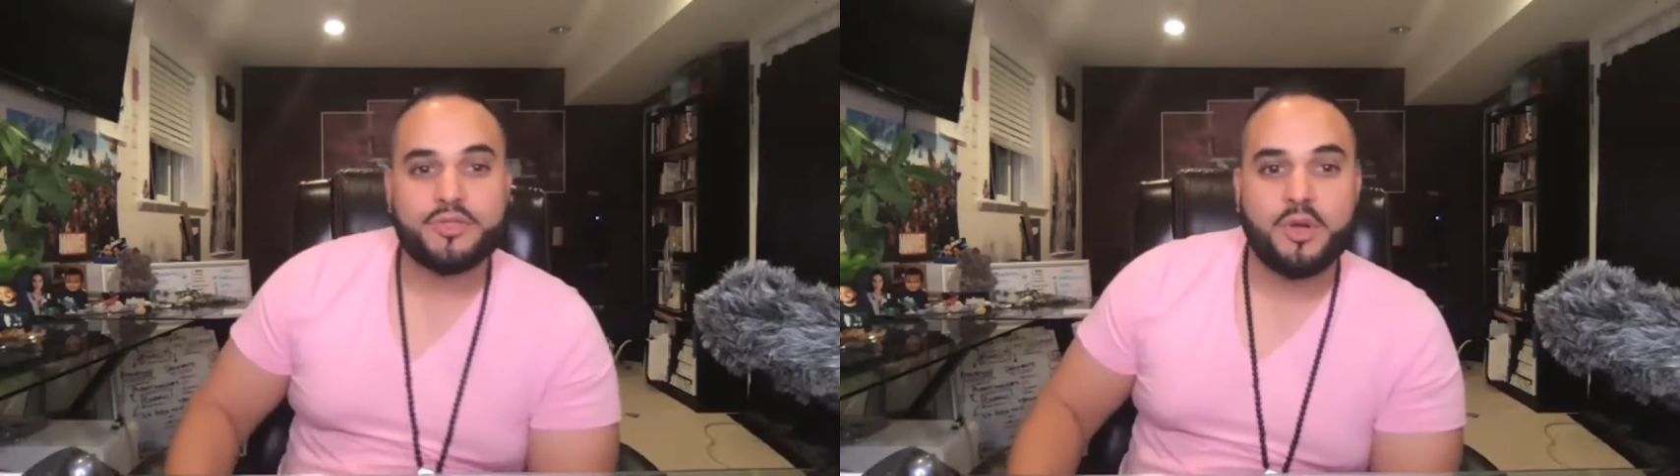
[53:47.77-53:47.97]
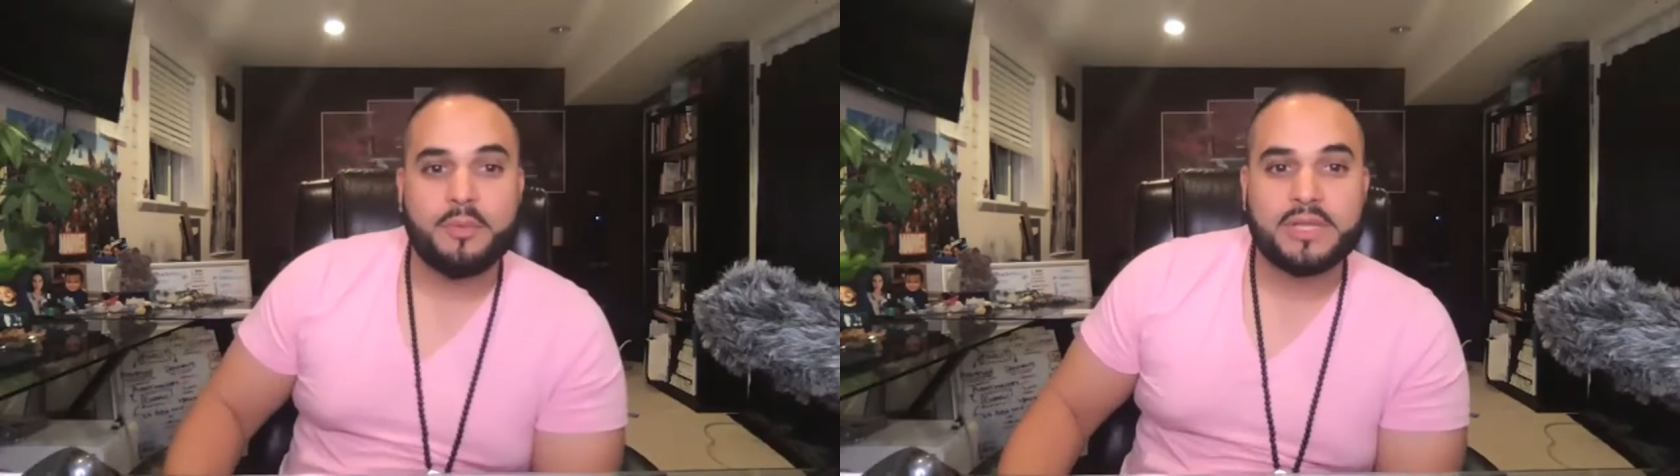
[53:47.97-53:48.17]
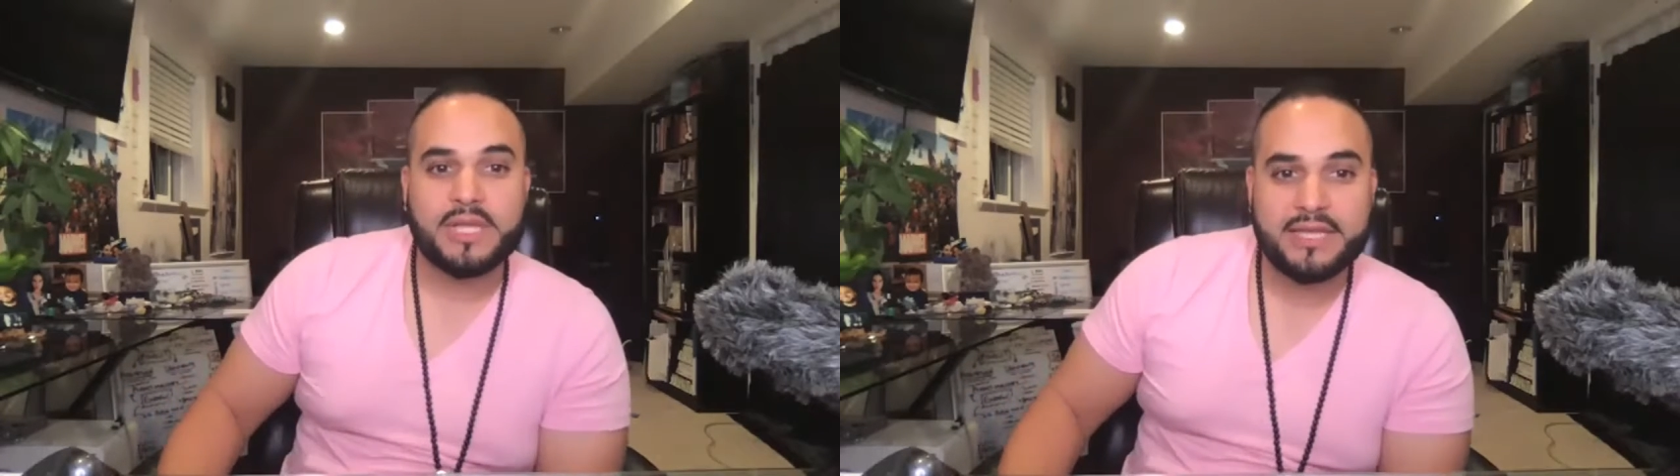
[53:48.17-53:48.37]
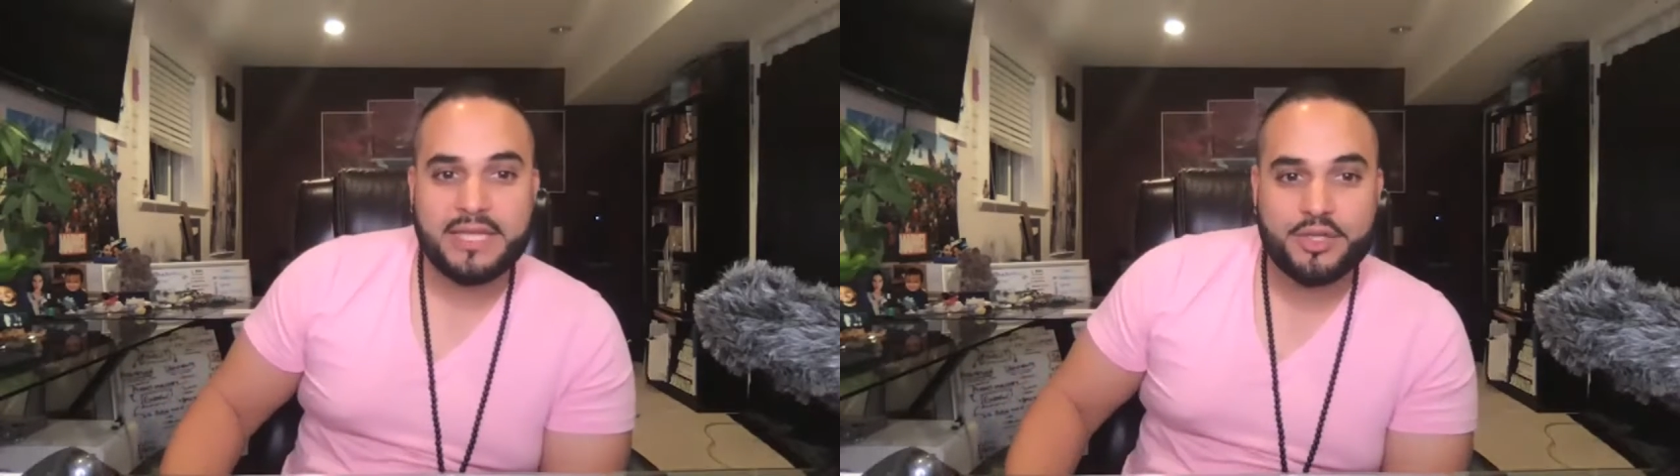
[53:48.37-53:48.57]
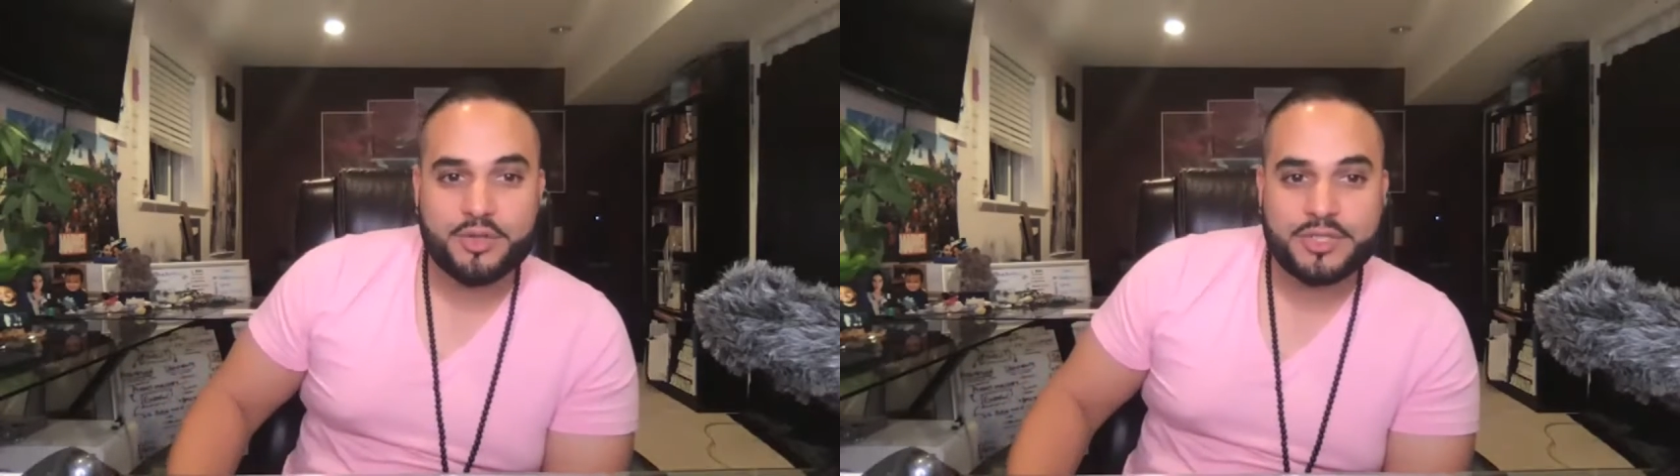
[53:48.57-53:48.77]
So I'm glad
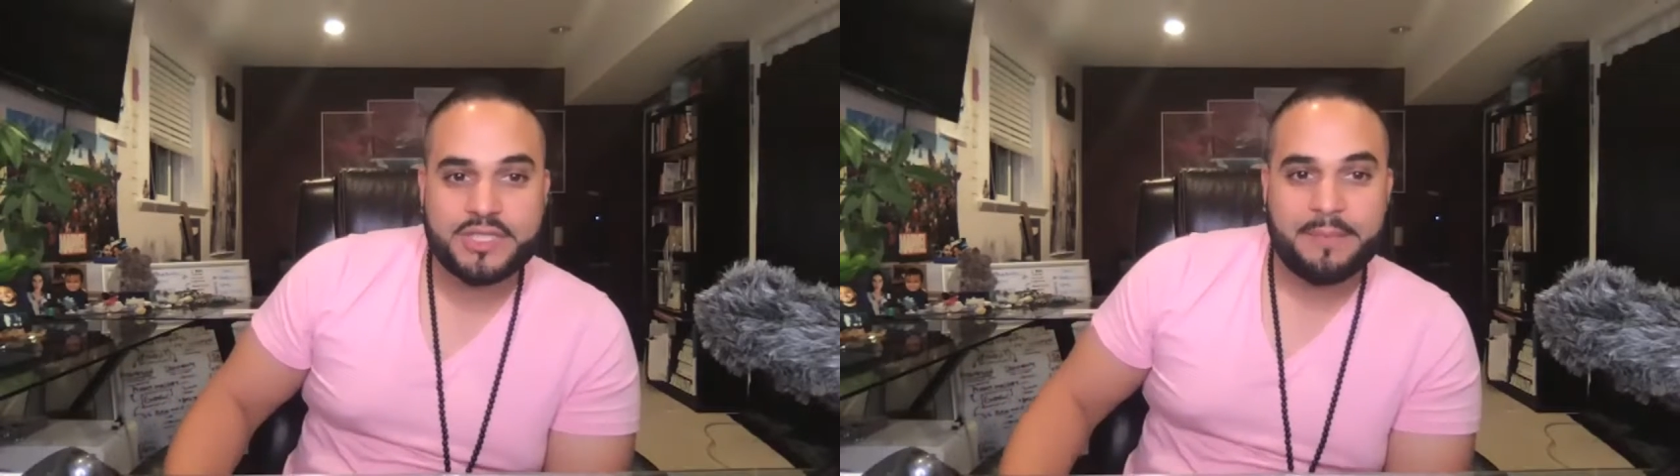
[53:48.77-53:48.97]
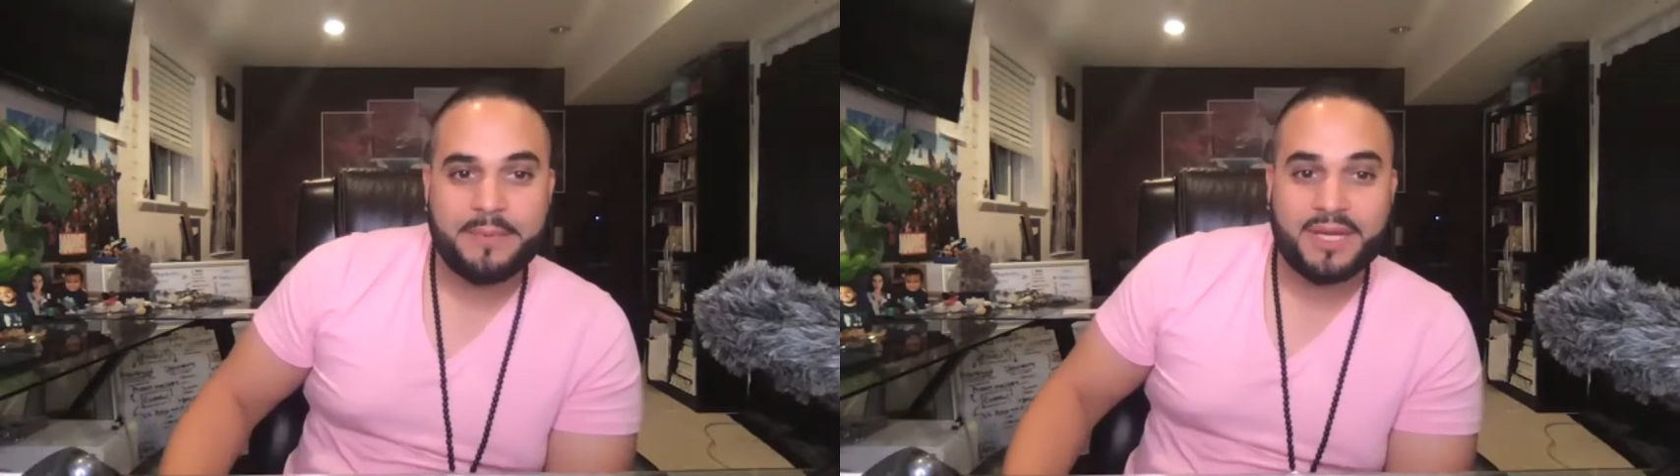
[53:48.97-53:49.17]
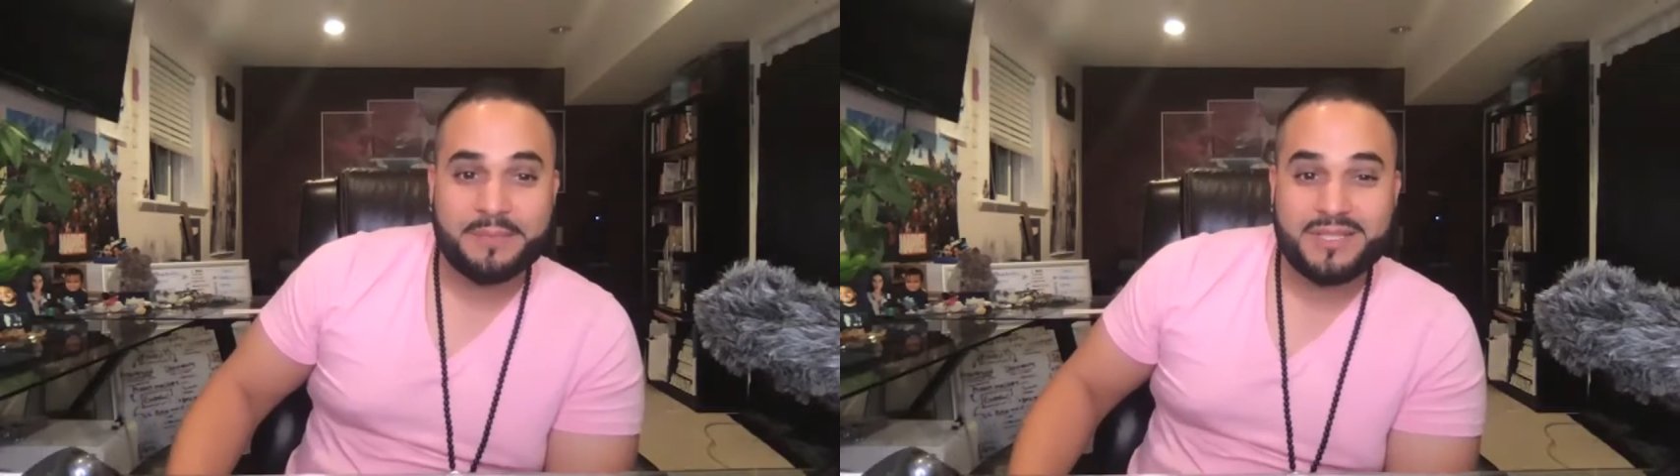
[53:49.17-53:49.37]
that you're stepping up